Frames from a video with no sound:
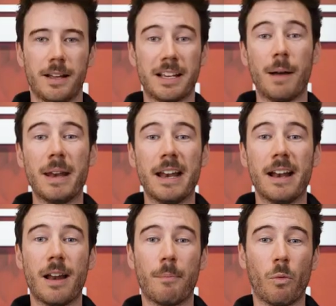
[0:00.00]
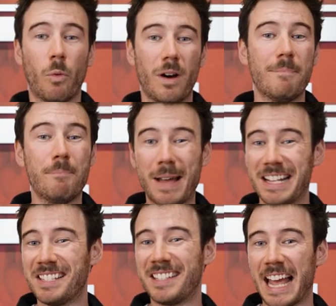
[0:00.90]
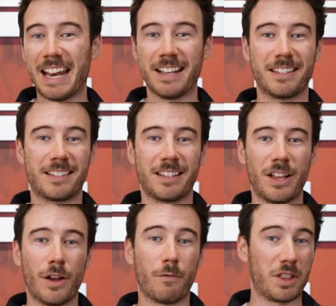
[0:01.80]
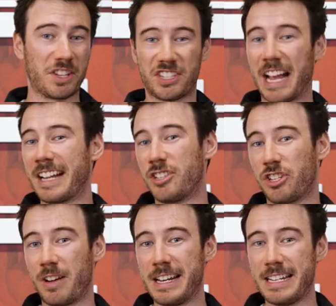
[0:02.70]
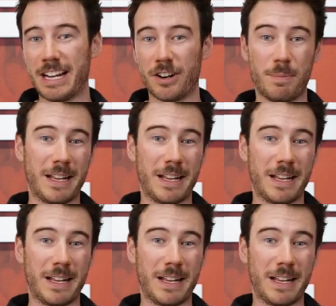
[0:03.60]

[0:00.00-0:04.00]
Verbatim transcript: Coming in at number one, men's tennis. For the second straight year to